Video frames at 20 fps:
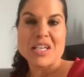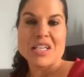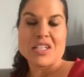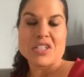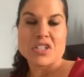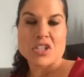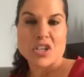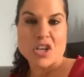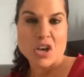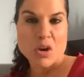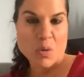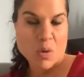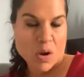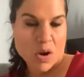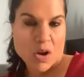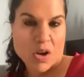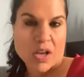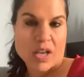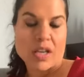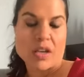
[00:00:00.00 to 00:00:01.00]
to go
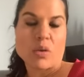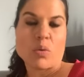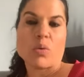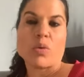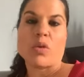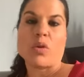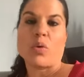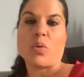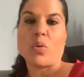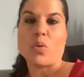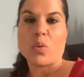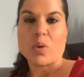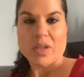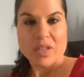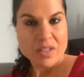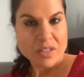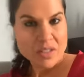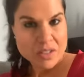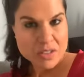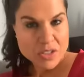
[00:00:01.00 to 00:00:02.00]
on or the
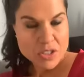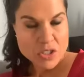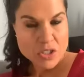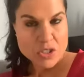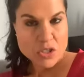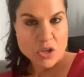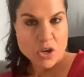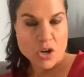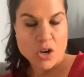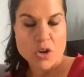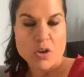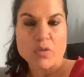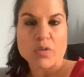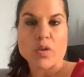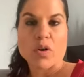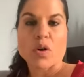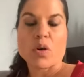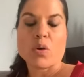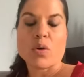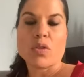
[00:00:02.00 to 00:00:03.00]
will to start
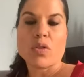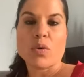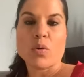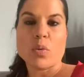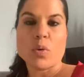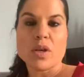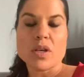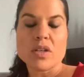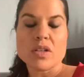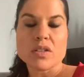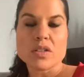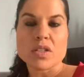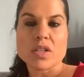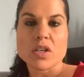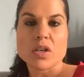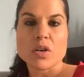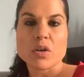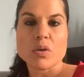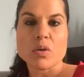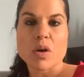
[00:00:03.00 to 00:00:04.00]
over or the will
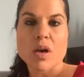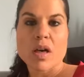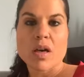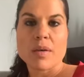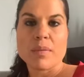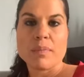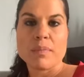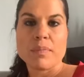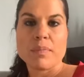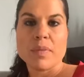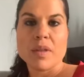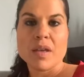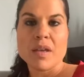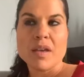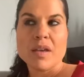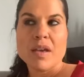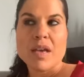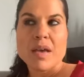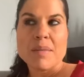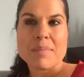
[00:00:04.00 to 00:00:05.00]
to. Um,
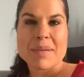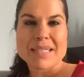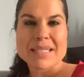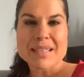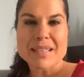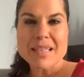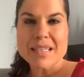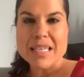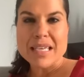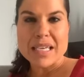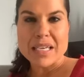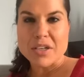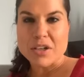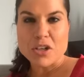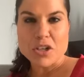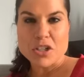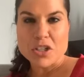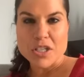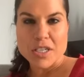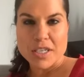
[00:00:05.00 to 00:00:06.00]
basically the
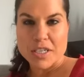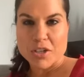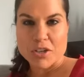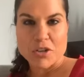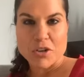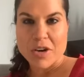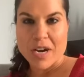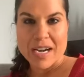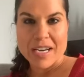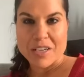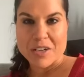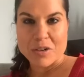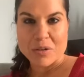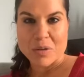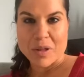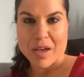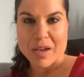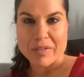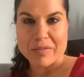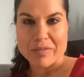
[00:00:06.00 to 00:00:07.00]
energy to create a new
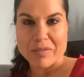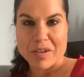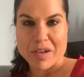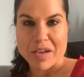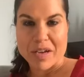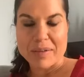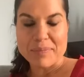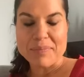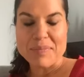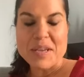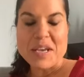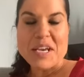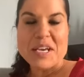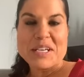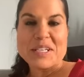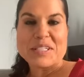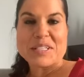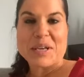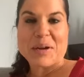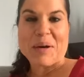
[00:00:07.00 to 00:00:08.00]
life. Okay.
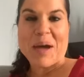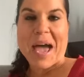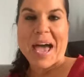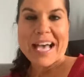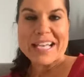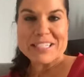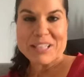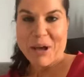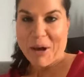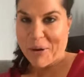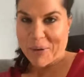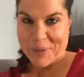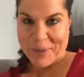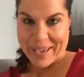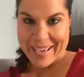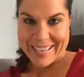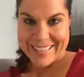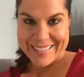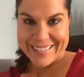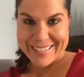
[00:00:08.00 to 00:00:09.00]
So, as
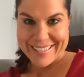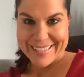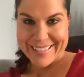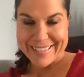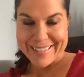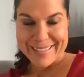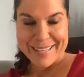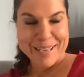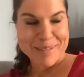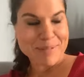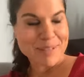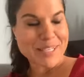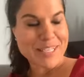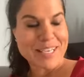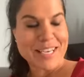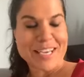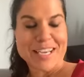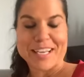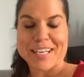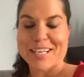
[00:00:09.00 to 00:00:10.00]
always, I'm going to
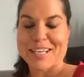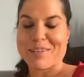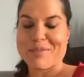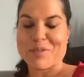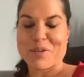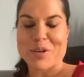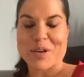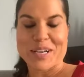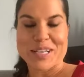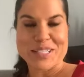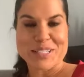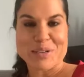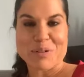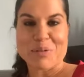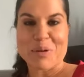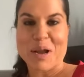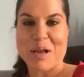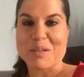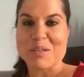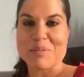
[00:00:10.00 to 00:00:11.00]
kind of give you guys a
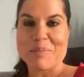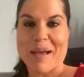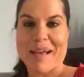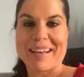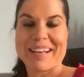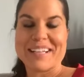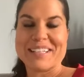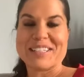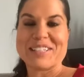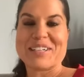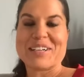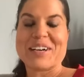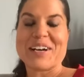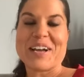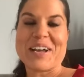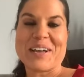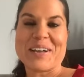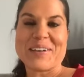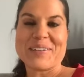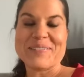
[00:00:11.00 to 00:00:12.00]
roundabout answer
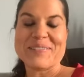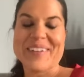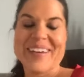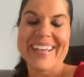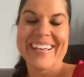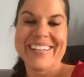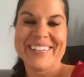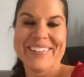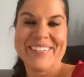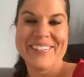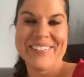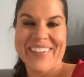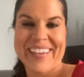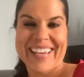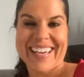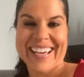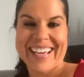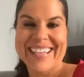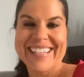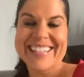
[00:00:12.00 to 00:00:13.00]
um,
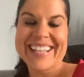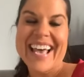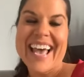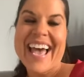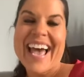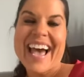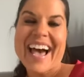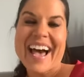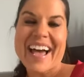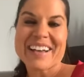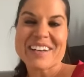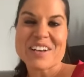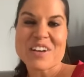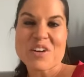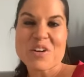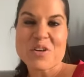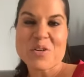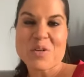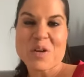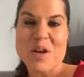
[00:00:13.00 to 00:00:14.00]
because I
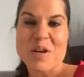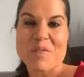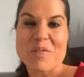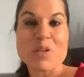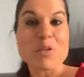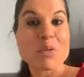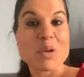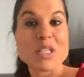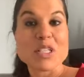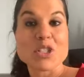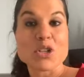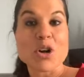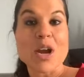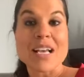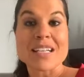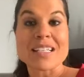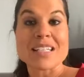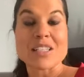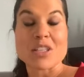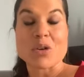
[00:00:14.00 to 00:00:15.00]
know um, the reason you're
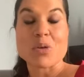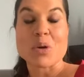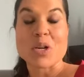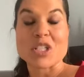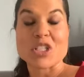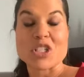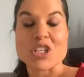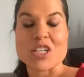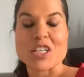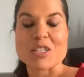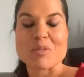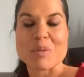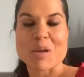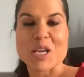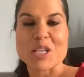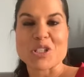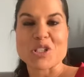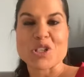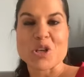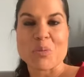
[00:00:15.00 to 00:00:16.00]
asking the question is
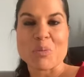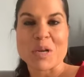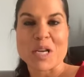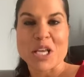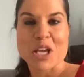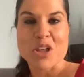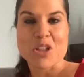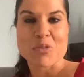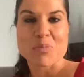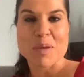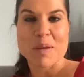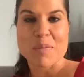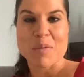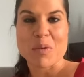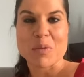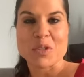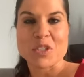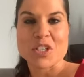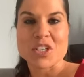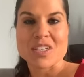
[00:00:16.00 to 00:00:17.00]
because so many other people
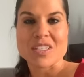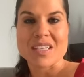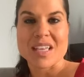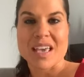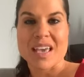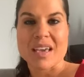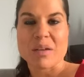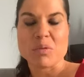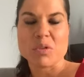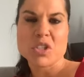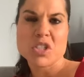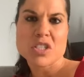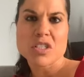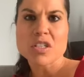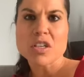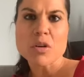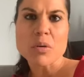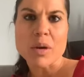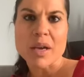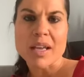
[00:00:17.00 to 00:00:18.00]
would just say, well, just
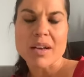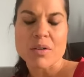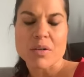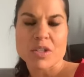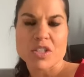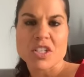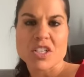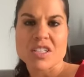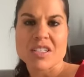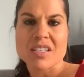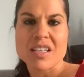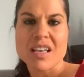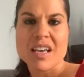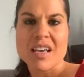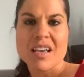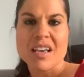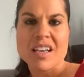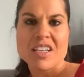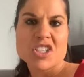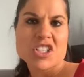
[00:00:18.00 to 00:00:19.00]
do it or just
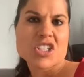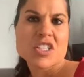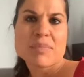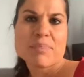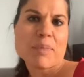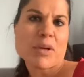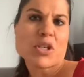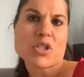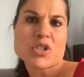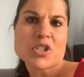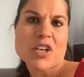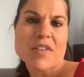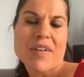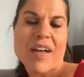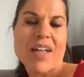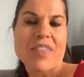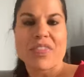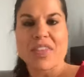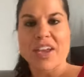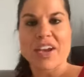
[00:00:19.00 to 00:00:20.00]
just put yourself
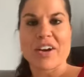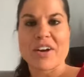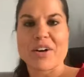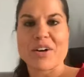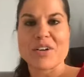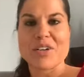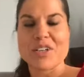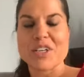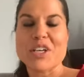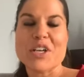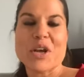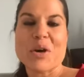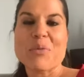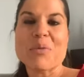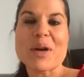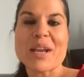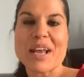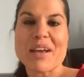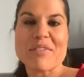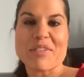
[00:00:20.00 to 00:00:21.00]
out there, you know,
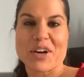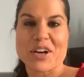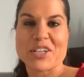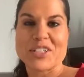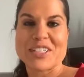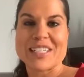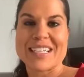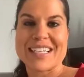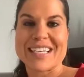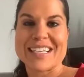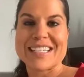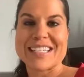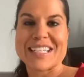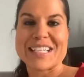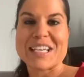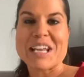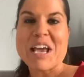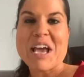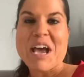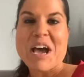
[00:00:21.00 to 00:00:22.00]
whatever else it is. And
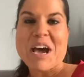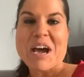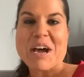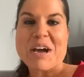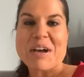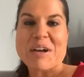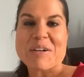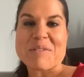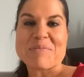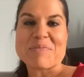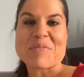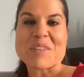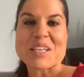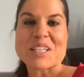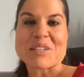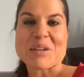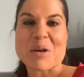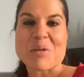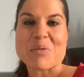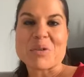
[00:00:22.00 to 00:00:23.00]
um,
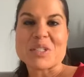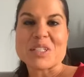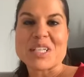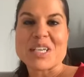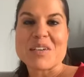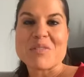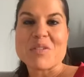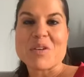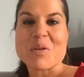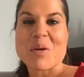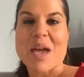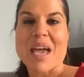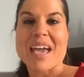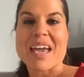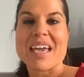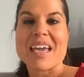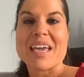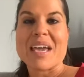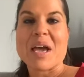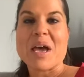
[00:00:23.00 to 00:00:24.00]
so I want to give you
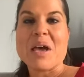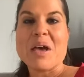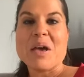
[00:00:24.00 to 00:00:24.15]
a,